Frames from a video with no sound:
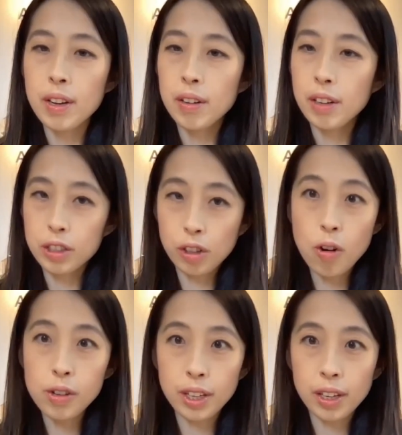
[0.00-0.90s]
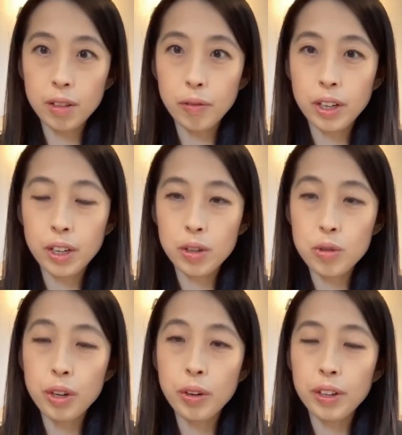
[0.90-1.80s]
that's causing it, the
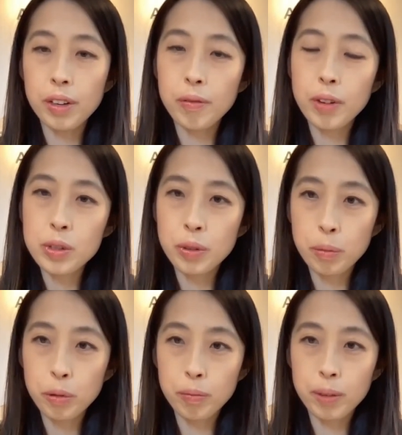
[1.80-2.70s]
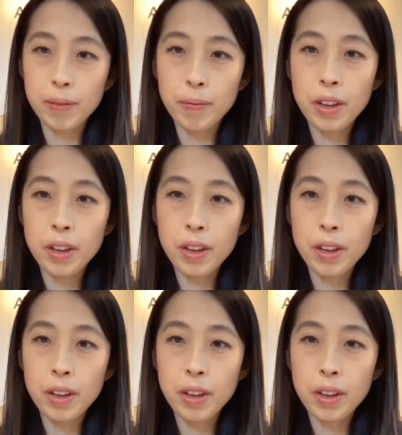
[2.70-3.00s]
triggering the functional improvement.